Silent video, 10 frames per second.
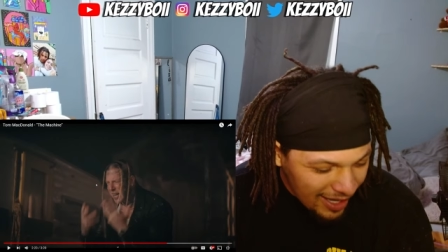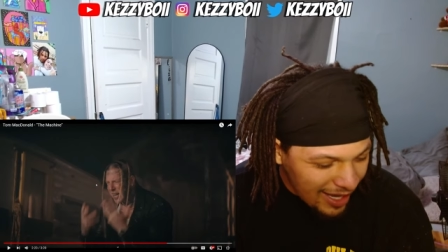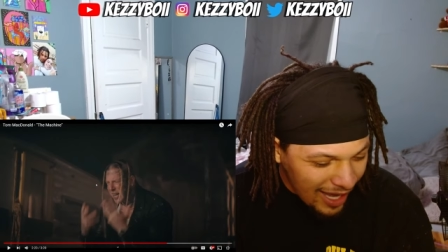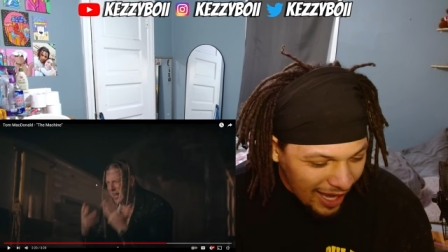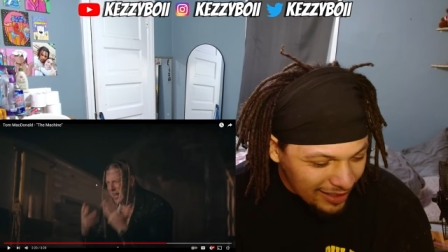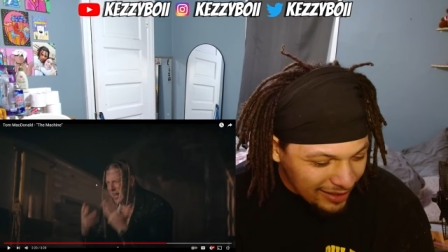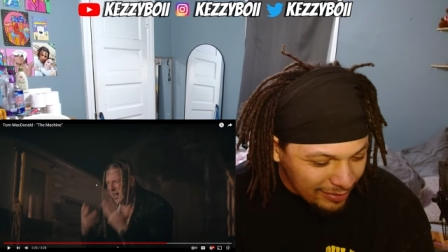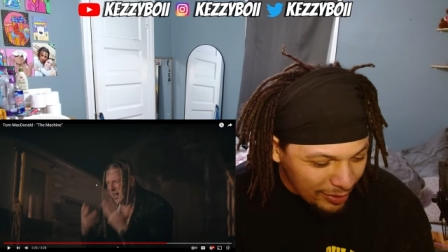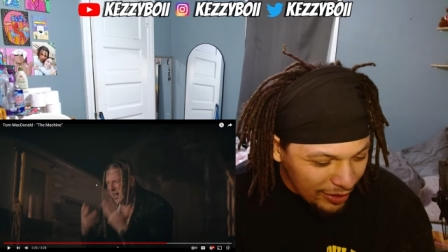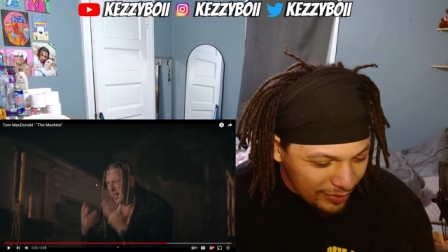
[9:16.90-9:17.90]
honestly,
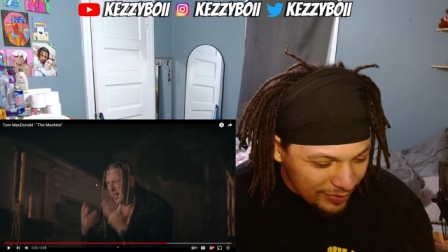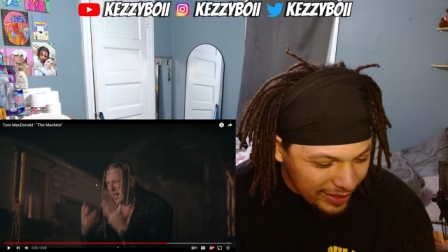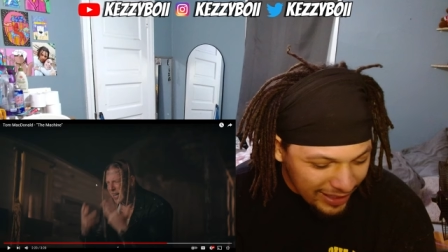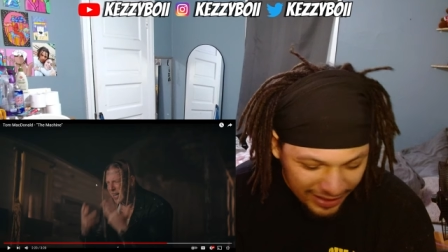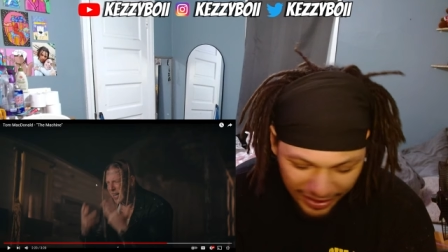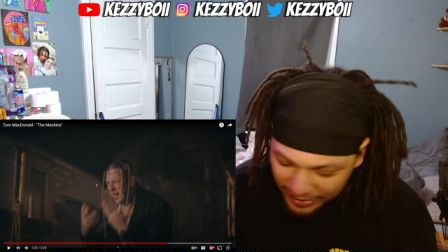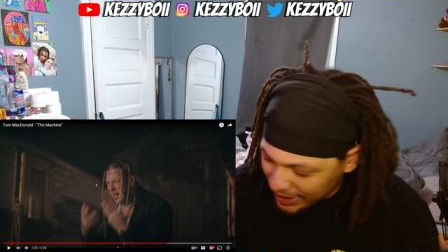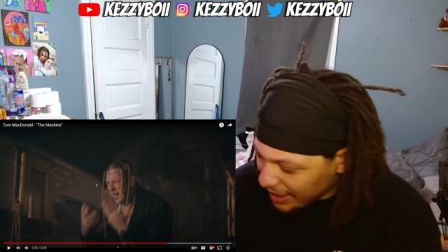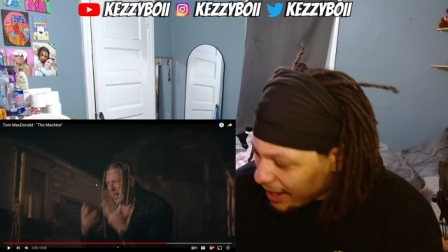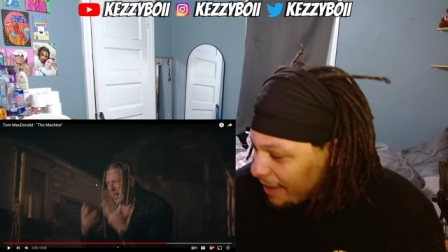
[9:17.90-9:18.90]
bro, like, yo,
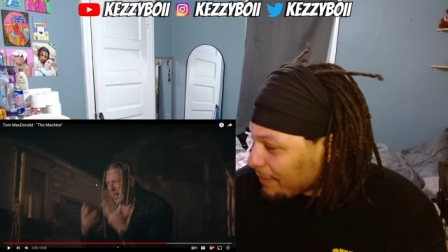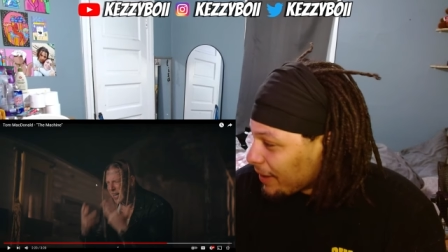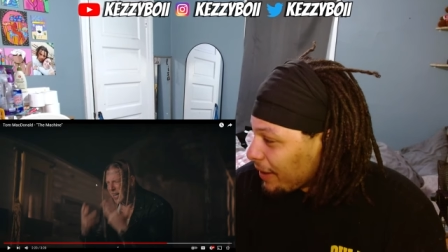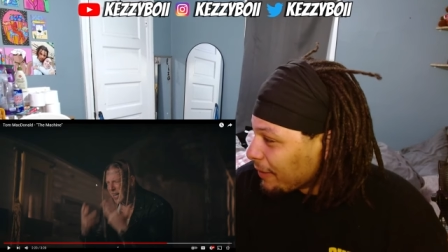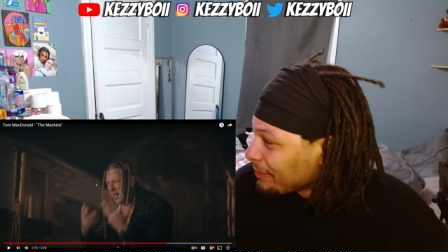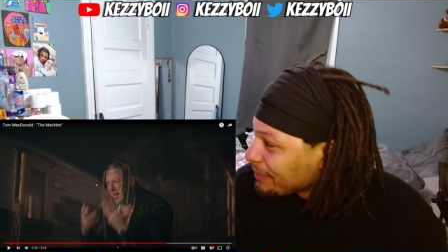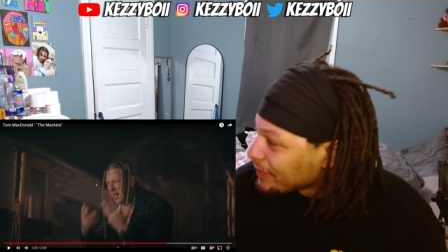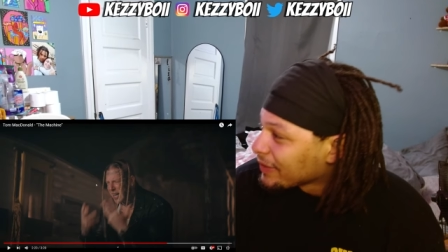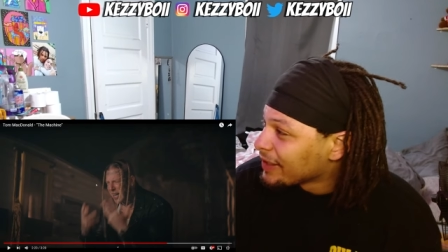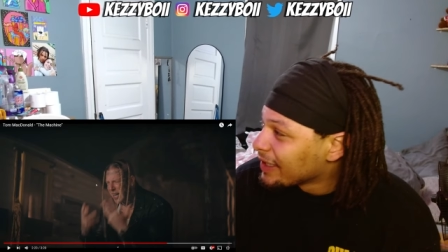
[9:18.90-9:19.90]
Tom, bro,
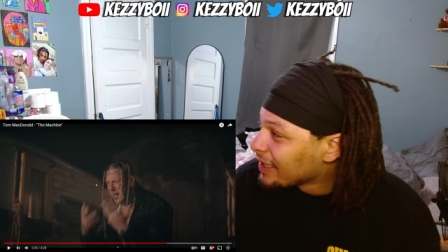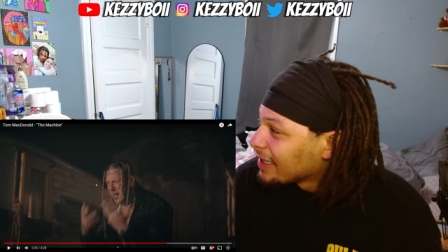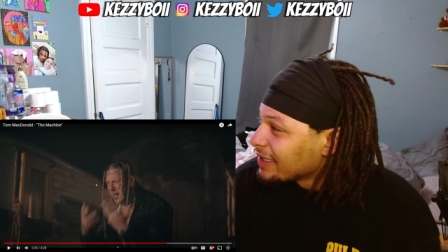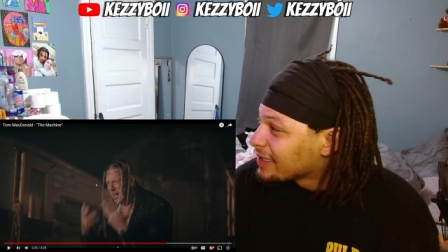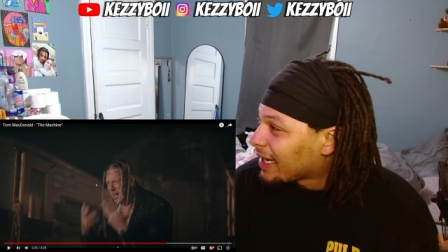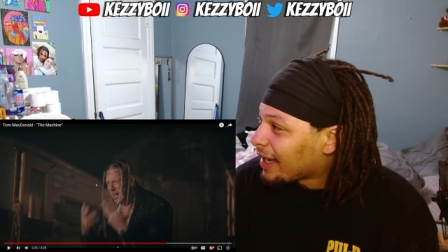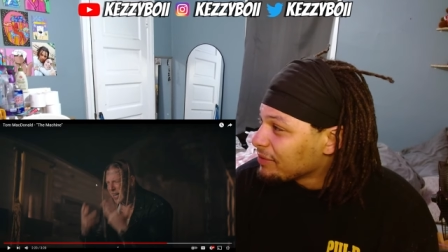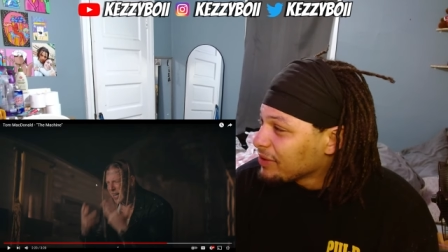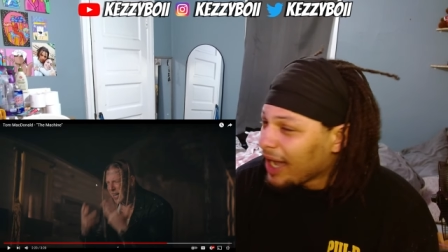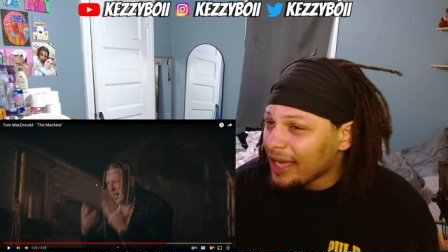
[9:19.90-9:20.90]
Tom,
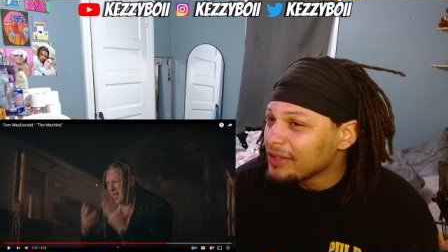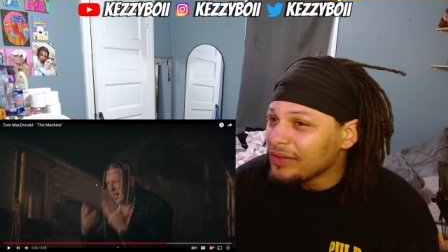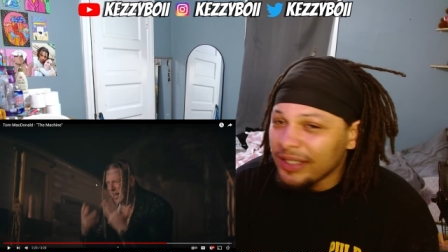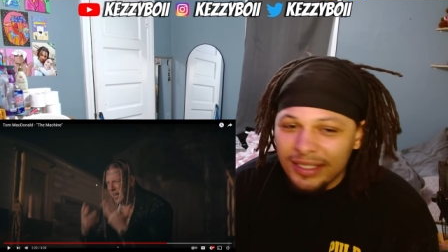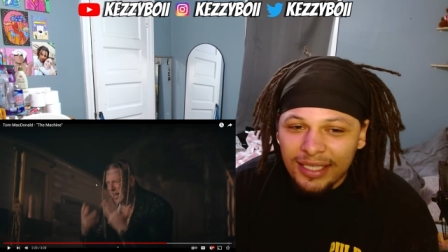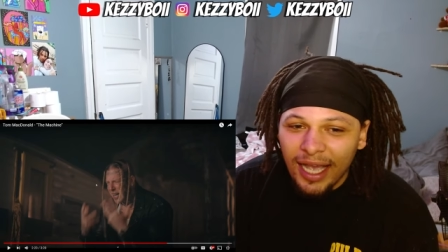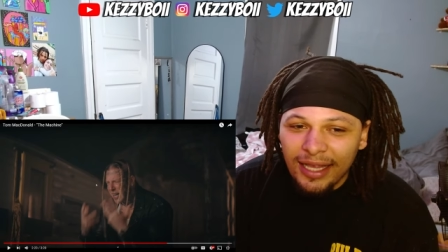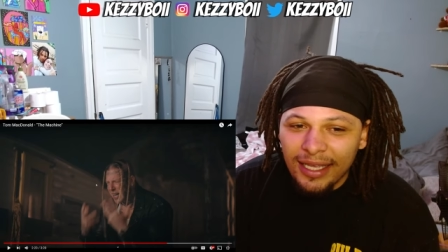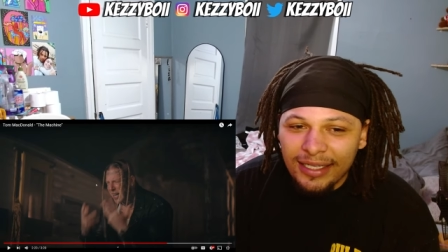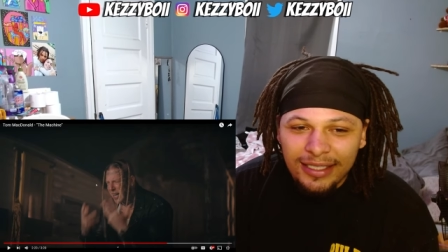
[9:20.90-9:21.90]
you got, you just got
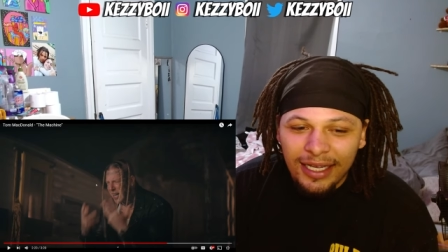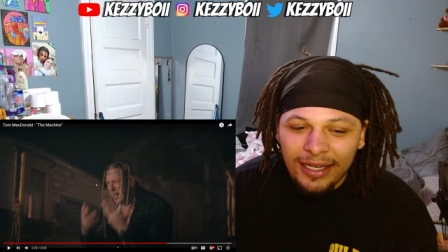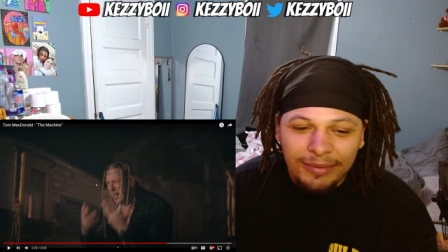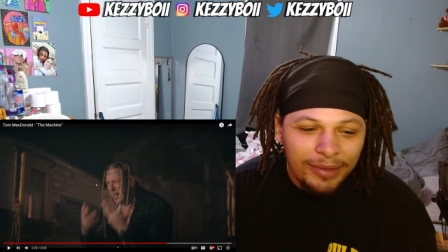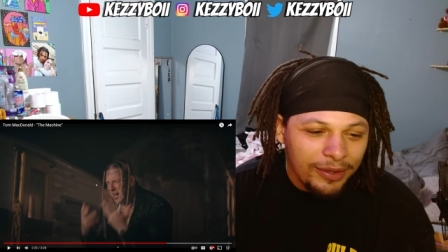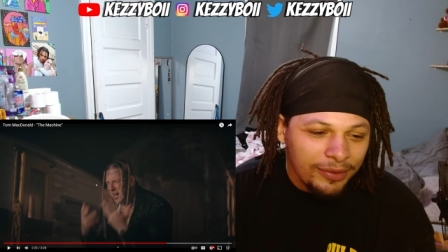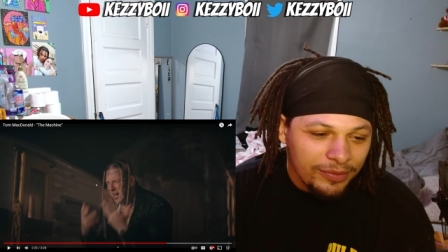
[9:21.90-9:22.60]
like Tom, bro.